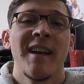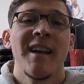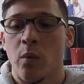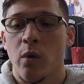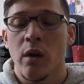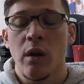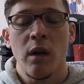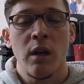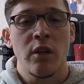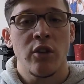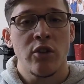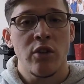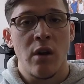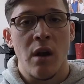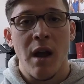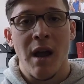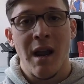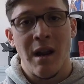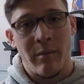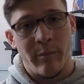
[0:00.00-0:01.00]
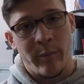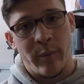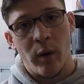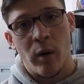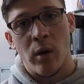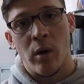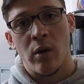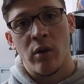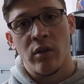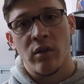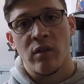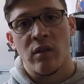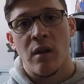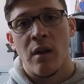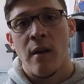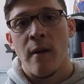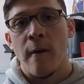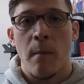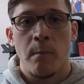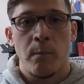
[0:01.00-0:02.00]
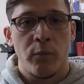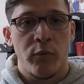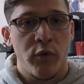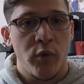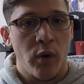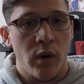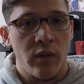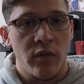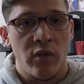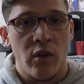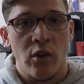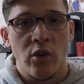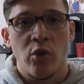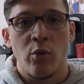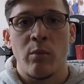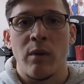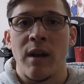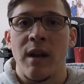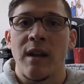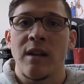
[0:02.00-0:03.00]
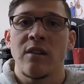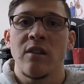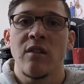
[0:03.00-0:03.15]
We're going to try and post to our social media,